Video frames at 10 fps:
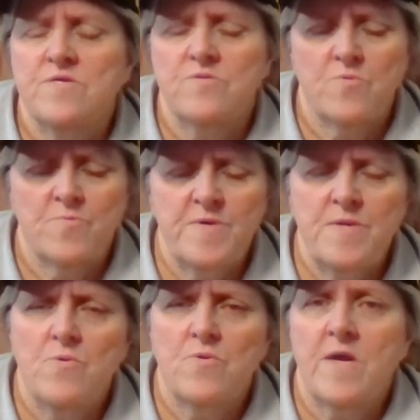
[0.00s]
there will be
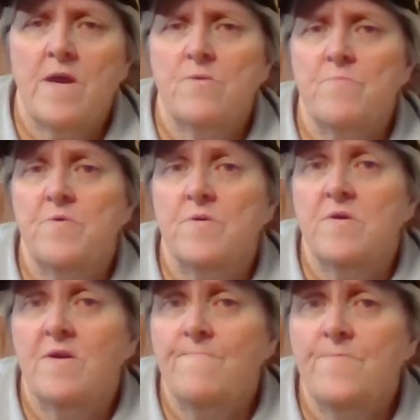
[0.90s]
no accountability, and